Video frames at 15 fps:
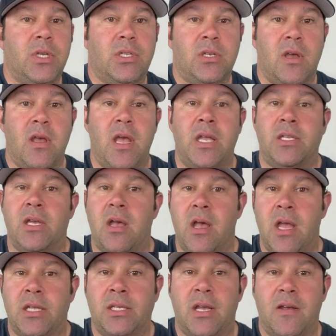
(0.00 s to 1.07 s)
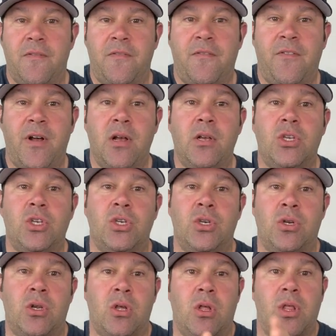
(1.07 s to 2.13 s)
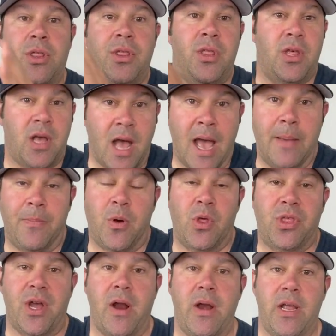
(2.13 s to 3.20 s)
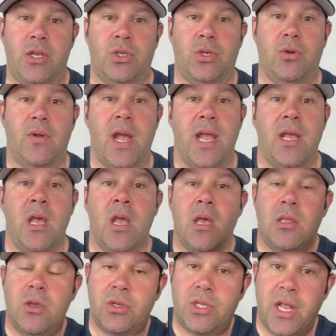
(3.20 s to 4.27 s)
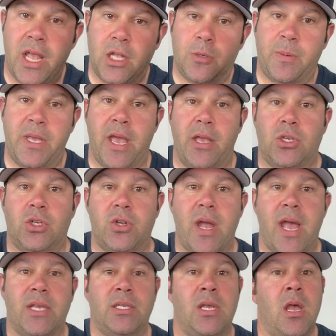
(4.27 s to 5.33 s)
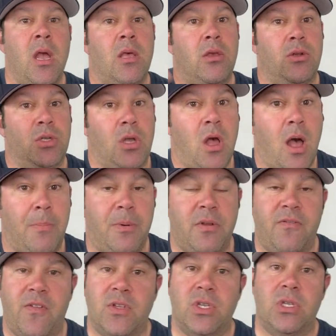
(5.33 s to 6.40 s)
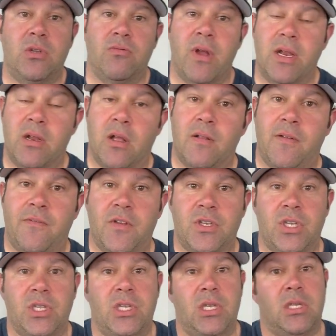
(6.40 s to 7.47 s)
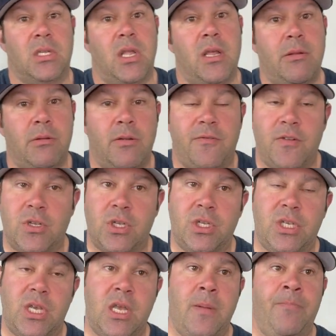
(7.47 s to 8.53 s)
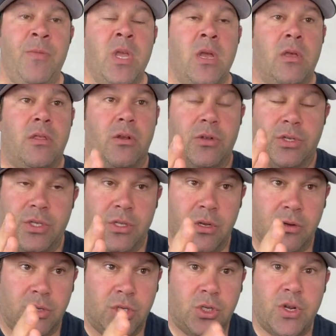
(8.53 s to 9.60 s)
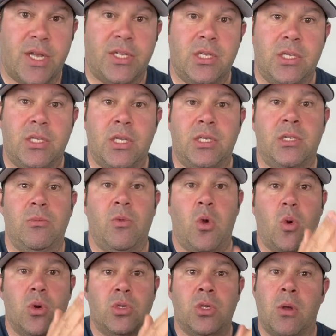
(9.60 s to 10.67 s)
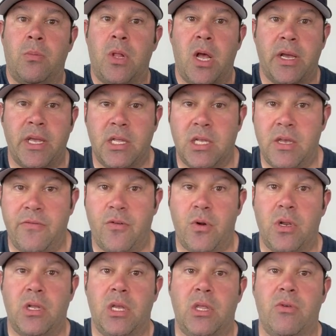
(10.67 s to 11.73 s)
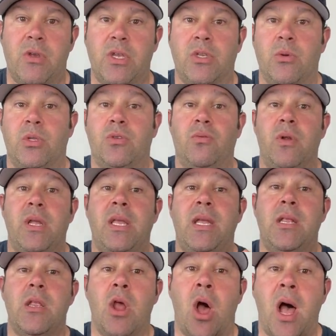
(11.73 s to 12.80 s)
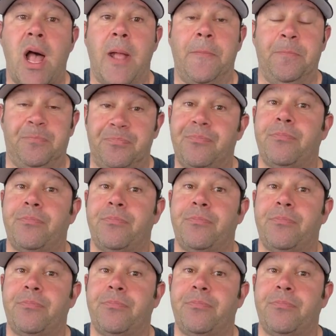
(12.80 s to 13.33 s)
it's a, it's a, it's a functional hypothyroid issue, right? There's an HPA stress, there's a copper deficiency, retinol deficiencies, linen deficiency, there's, there's stress in the system, cortisol blocking T4 to T3. So it's really not